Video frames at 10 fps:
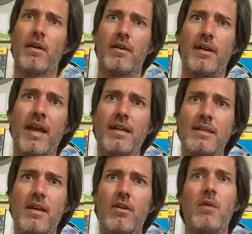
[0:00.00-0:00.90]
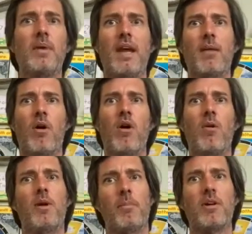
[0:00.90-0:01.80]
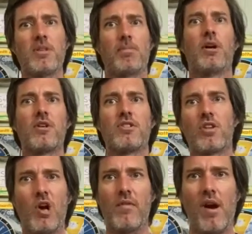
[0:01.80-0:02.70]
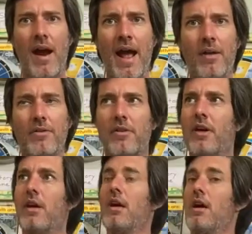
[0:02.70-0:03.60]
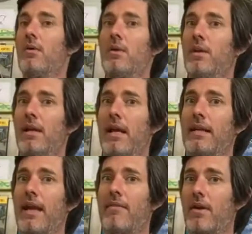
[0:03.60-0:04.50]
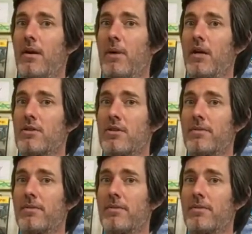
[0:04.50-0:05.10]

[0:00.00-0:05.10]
getting dinner and we came home and a bunch of birds took over our house. We wouldn't like that very much.